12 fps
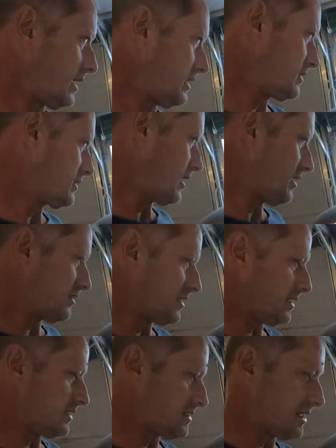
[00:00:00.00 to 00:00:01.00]
I don't
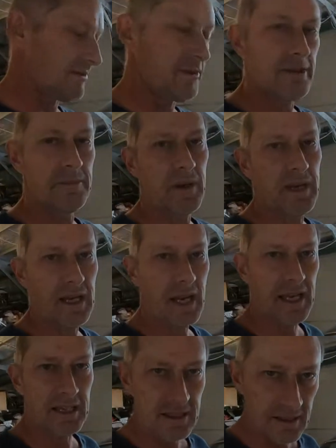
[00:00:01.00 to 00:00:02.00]
think it's ever
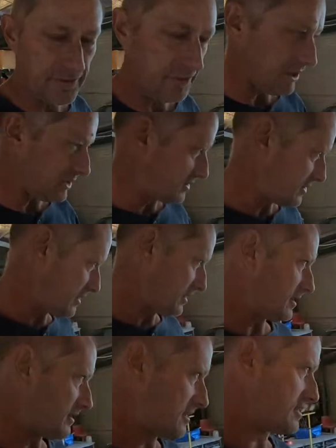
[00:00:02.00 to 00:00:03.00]
had the finish
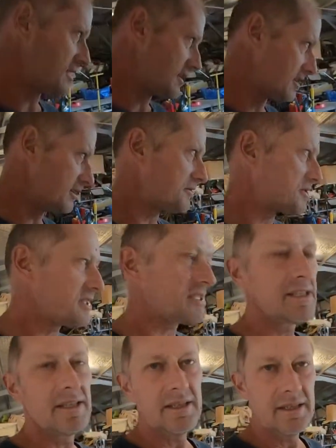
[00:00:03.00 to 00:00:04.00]
that it
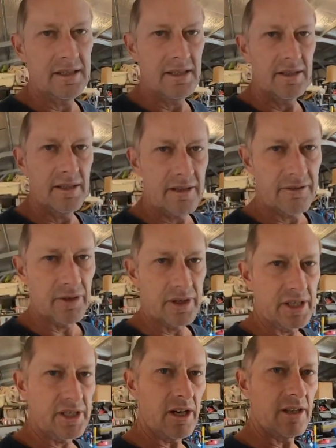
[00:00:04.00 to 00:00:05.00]
deserves for
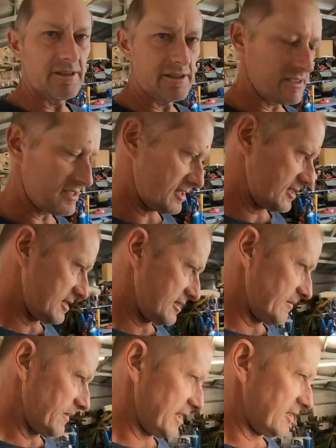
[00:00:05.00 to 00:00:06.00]
the dollars
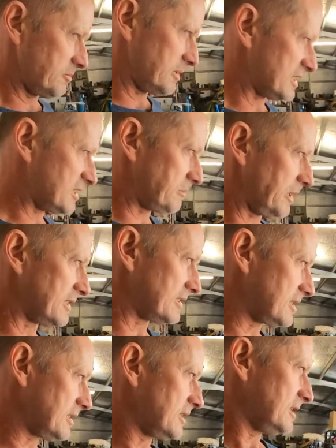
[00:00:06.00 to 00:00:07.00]
that have been
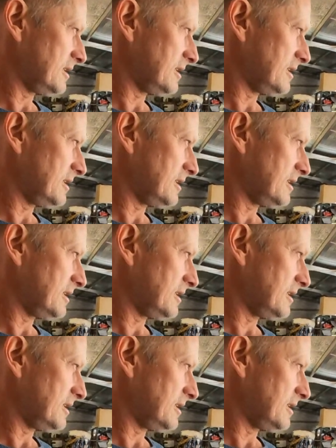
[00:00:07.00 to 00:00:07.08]
spent.